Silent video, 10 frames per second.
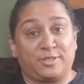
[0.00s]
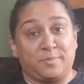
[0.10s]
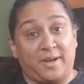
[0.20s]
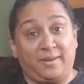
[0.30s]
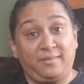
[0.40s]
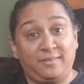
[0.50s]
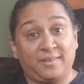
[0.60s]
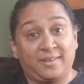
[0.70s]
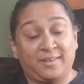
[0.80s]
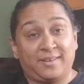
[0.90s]
mine?
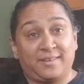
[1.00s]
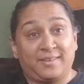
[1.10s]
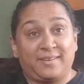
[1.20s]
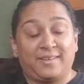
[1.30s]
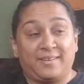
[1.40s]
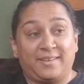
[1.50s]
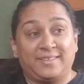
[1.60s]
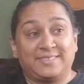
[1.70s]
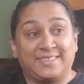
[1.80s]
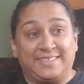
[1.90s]

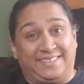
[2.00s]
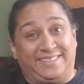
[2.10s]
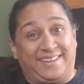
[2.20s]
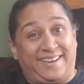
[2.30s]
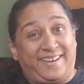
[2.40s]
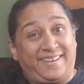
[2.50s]
He's like, yeah.